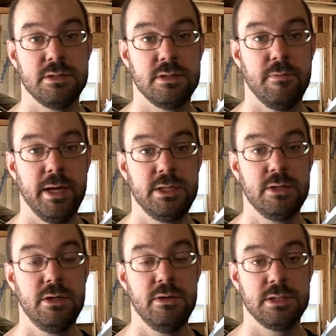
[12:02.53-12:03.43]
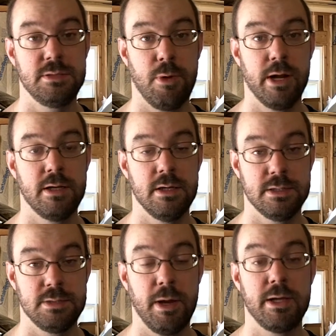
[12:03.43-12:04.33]
So make sure you
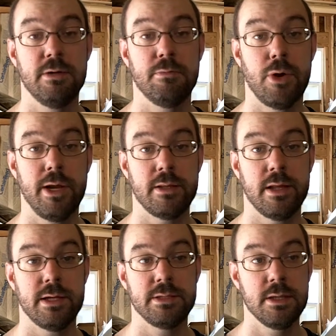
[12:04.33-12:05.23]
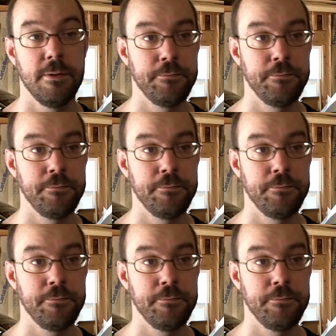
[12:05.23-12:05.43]
inspect your brake lines.